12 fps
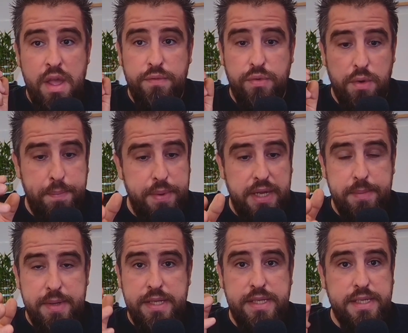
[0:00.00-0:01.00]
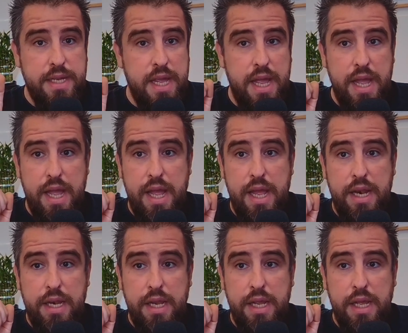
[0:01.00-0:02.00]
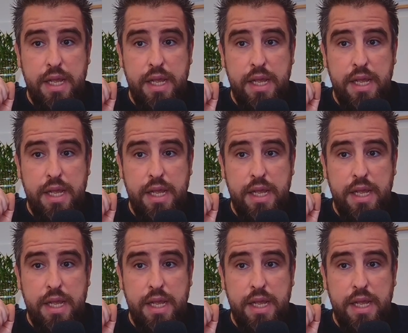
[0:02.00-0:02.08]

for pigments and